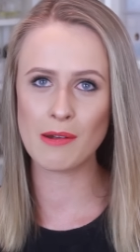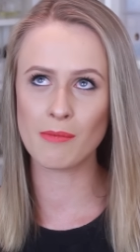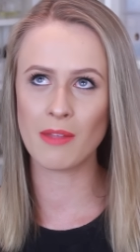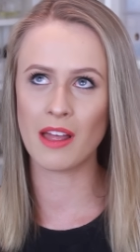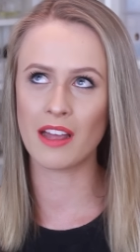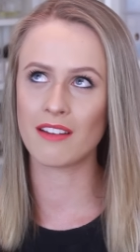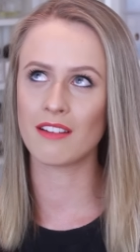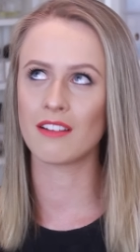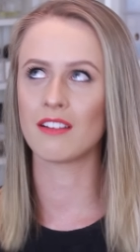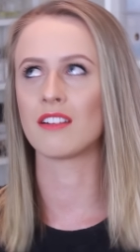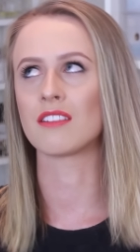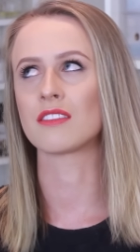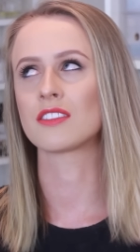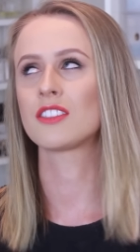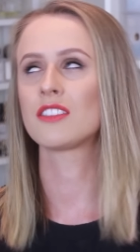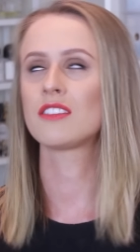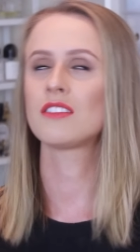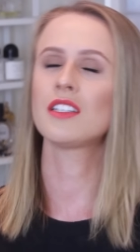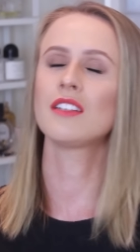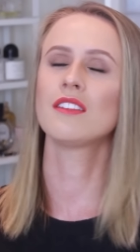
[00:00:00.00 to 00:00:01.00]
I'm like, oh
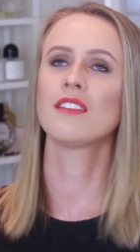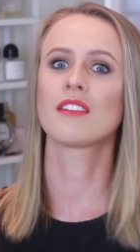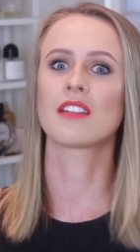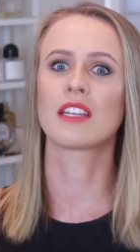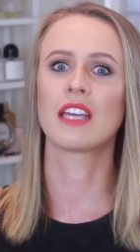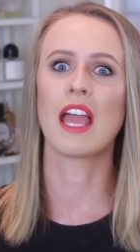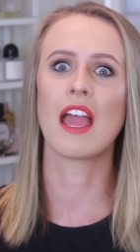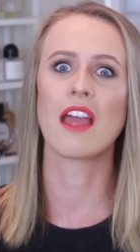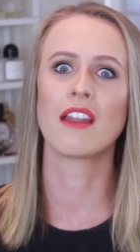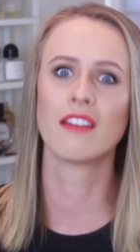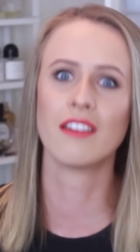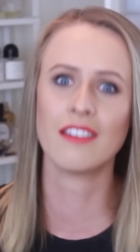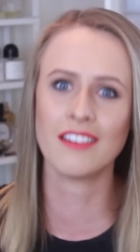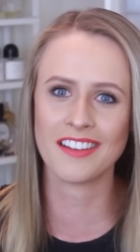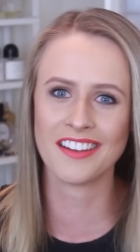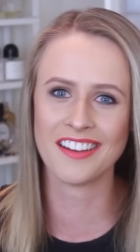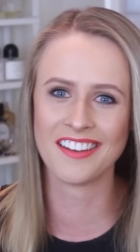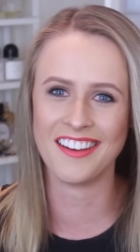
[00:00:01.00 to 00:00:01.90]
shit, not again.